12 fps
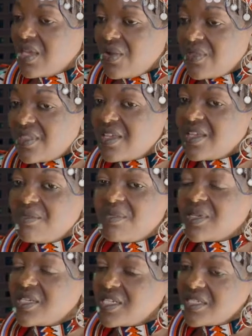out there,
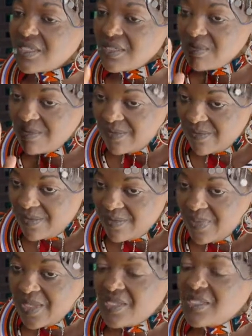but just
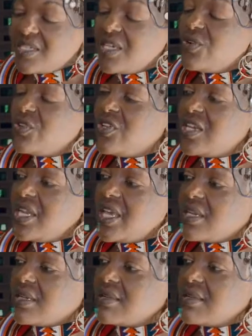stay on your lane.